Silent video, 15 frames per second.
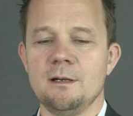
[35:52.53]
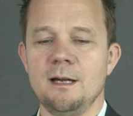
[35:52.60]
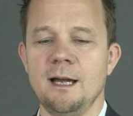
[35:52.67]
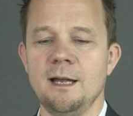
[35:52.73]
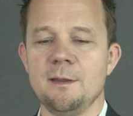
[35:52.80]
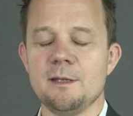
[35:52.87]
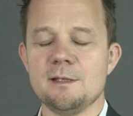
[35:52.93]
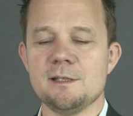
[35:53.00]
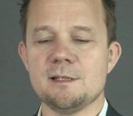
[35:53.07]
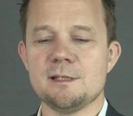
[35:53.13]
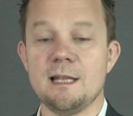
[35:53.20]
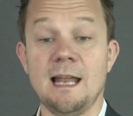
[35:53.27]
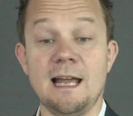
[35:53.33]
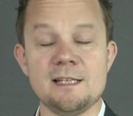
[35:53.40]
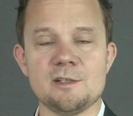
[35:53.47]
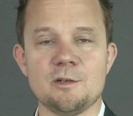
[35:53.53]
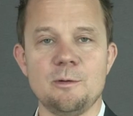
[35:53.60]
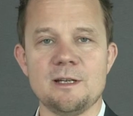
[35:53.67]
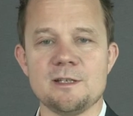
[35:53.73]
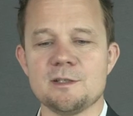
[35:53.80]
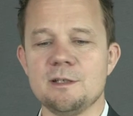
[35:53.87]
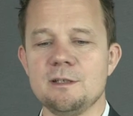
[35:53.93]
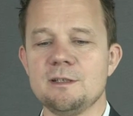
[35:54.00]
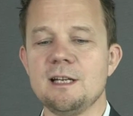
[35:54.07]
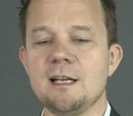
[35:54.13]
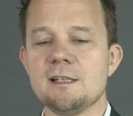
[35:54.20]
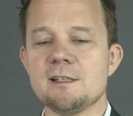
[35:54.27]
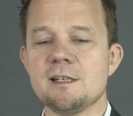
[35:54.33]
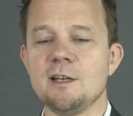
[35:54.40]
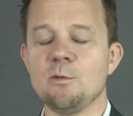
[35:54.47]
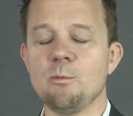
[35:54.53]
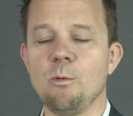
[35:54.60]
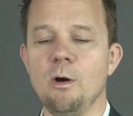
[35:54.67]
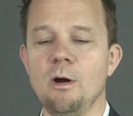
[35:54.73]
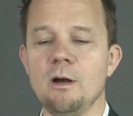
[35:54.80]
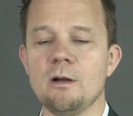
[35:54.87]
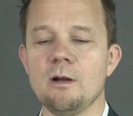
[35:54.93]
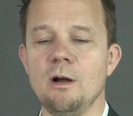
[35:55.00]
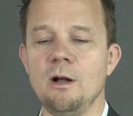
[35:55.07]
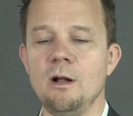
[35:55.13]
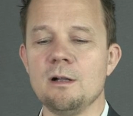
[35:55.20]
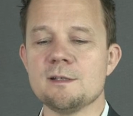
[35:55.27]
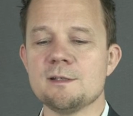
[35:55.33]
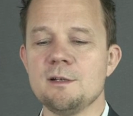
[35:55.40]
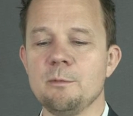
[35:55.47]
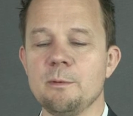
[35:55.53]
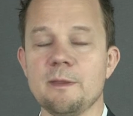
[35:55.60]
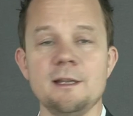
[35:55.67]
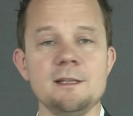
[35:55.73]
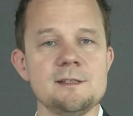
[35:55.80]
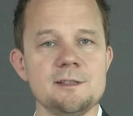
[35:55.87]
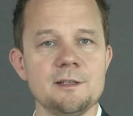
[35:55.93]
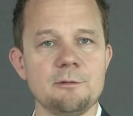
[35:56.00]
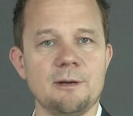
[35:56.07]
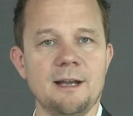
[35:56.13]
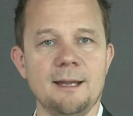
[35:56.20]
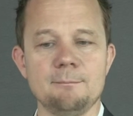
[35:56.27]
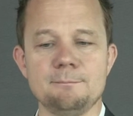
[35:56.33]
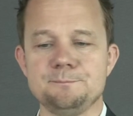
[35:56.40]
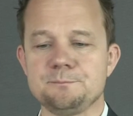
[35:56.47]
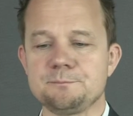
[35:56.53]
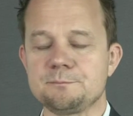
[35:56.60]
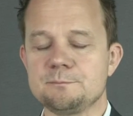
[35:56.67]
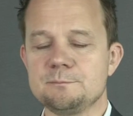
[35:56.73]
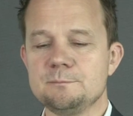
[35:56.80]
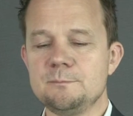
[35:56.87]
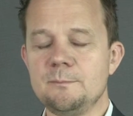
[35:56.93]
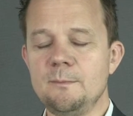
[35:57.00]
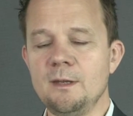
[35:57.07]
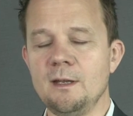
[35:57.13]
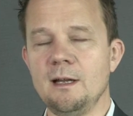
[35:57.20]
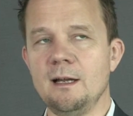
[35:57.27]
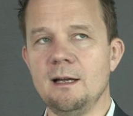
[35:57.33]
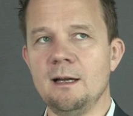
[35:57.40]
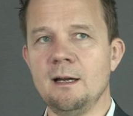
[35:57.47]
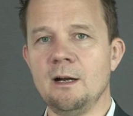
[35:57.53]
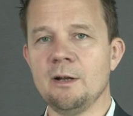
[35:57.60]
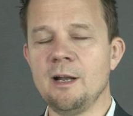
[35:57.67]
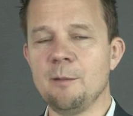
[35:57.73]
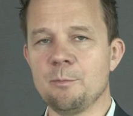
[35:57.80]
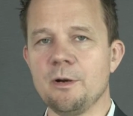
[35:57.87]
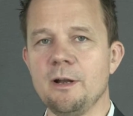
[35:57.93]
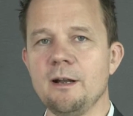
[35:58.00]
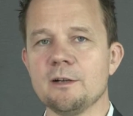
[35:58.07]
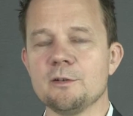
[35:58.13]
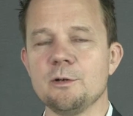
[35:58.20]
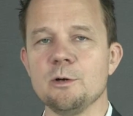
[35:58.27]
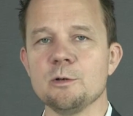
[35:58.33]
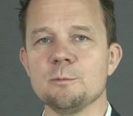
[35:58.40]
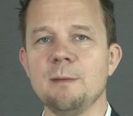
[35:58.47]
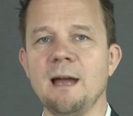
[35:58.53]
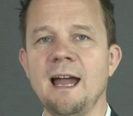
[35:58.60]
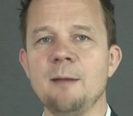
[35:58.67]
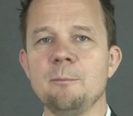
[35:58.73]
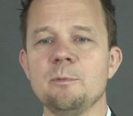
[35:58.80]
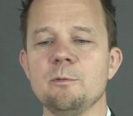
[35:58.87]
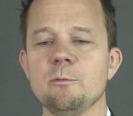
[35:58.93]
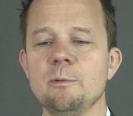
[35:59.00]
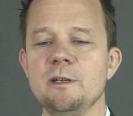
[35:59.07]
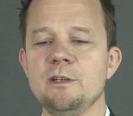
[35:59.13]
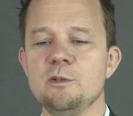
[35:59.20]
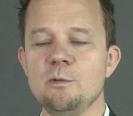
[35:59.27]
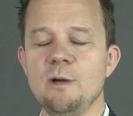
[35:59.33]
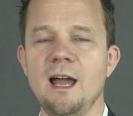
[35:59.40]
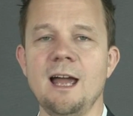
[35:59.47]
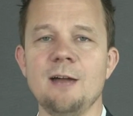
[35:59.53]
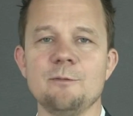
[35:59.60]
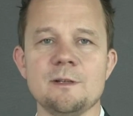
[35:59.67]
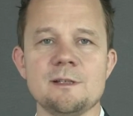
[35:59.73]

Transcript: And this is the last question. Does it work also with Instagram? On our product roadmap, we do have